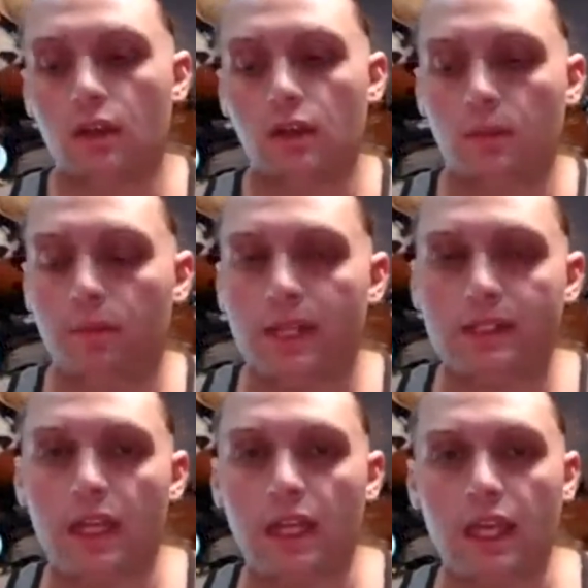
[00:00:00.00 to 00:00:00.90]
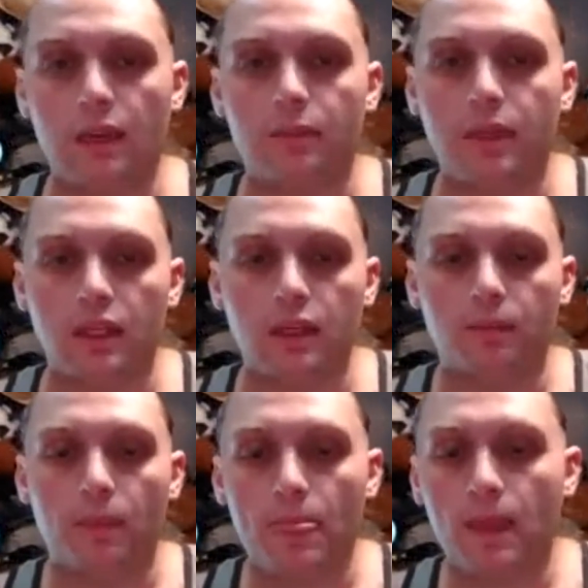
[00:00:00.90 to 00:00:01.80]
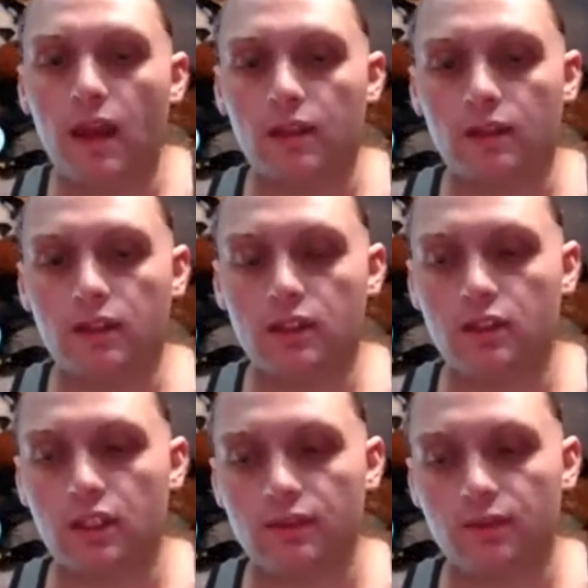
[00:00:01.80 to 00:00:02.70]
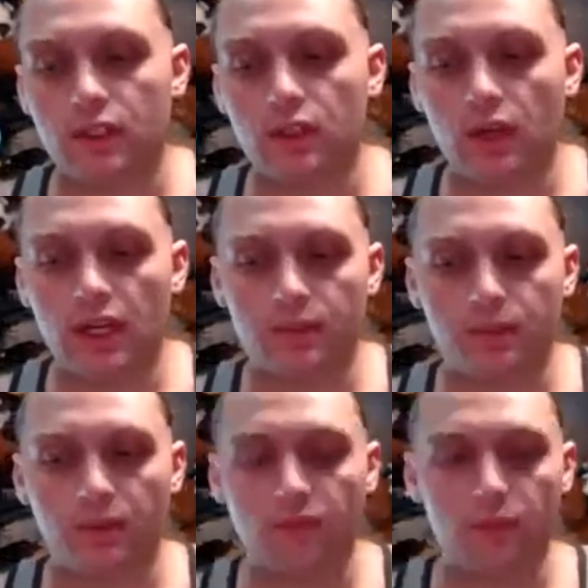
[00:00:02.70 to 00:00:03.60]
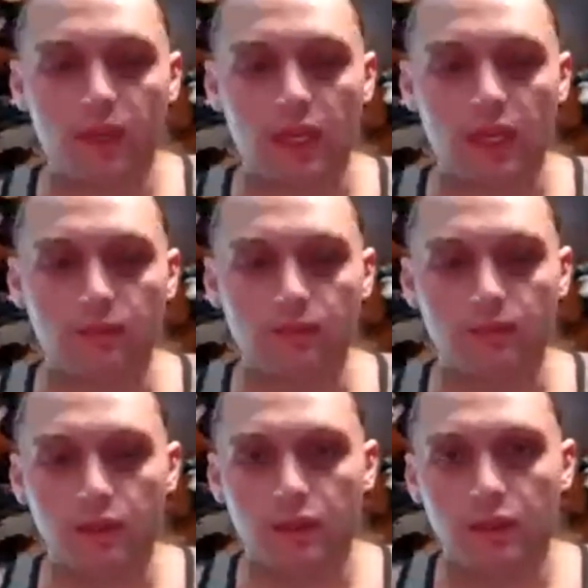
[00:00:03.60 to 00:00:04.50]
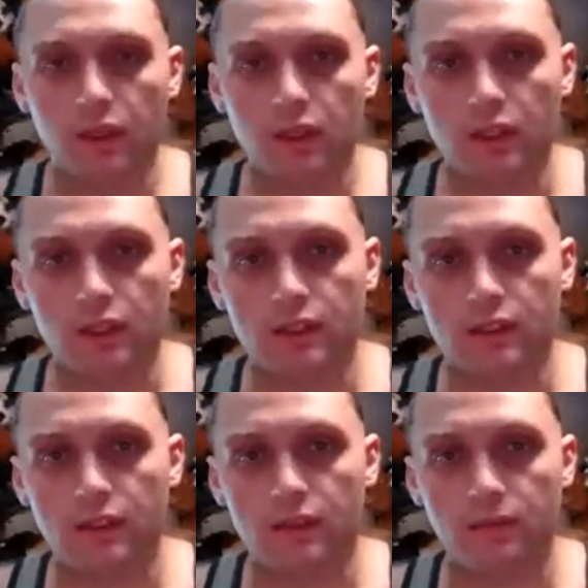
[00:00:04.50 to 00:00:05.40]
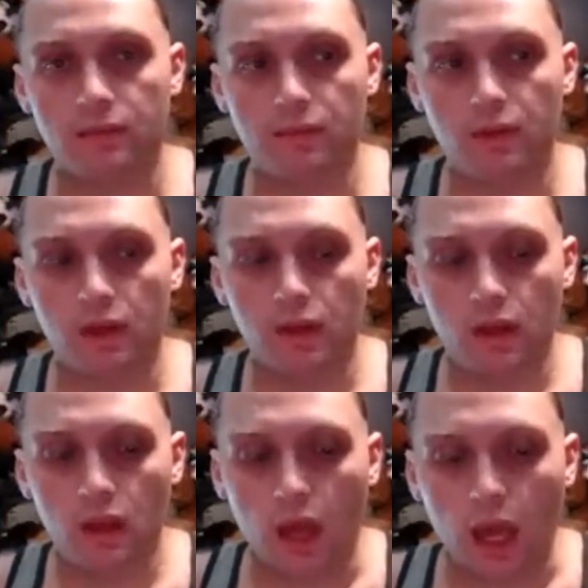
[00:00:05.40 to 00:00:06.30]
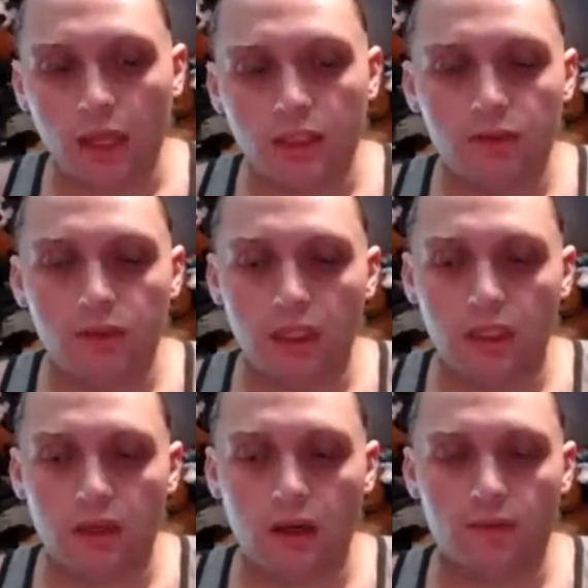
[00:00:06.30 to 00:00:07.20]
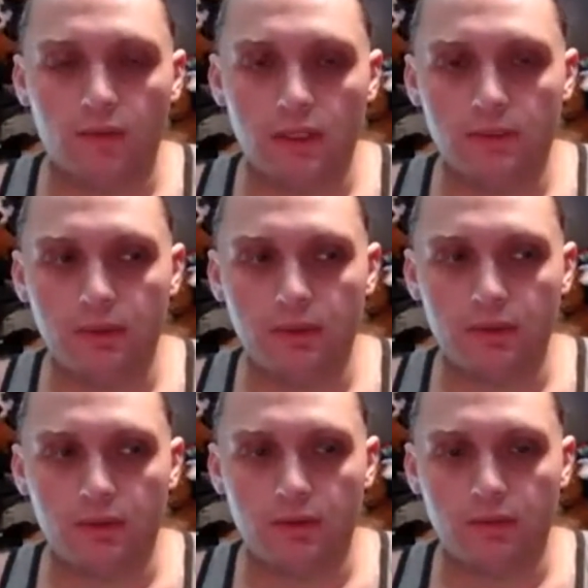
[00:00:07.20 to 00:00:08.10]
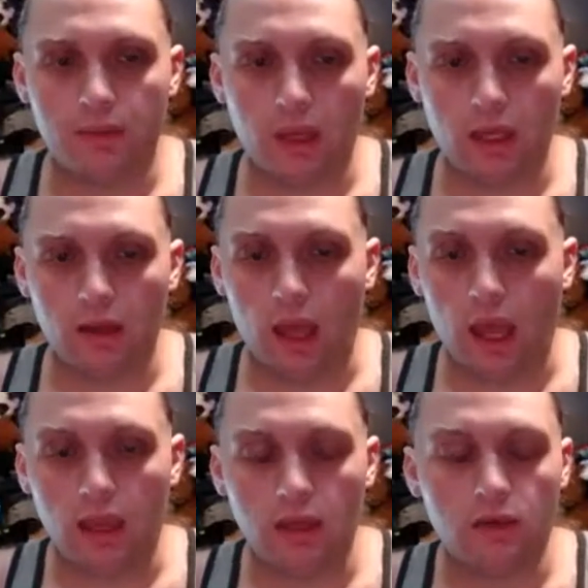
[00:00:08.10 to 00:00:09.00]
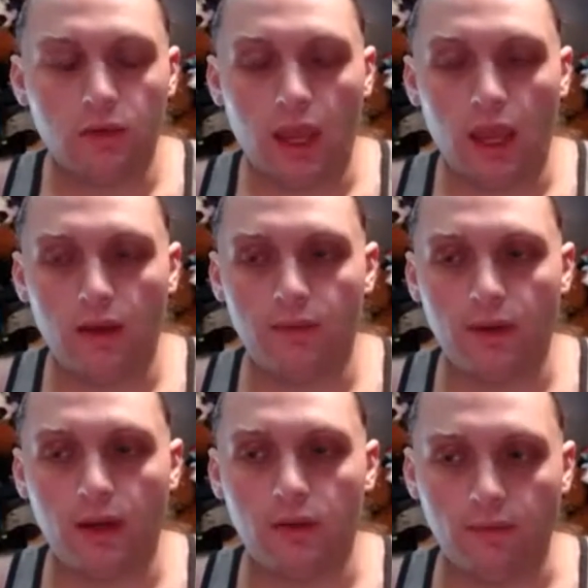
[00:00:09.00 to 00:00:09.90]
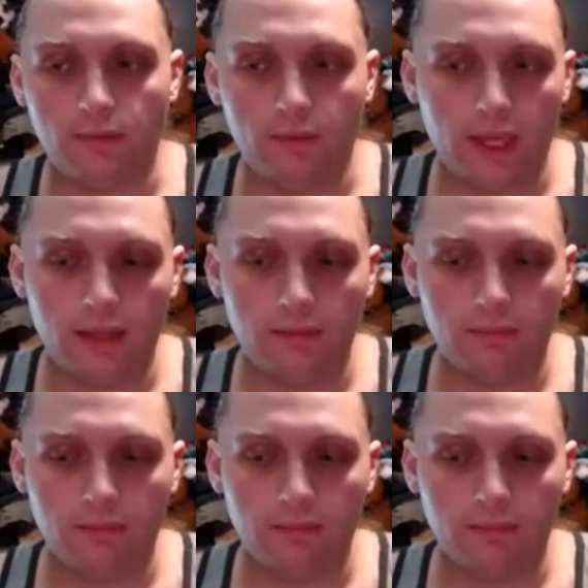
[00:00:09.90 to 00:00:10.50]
the best that I can be, not just for you guys, but for me. Because I do need a confidence booster, and I don't have an outlet for that.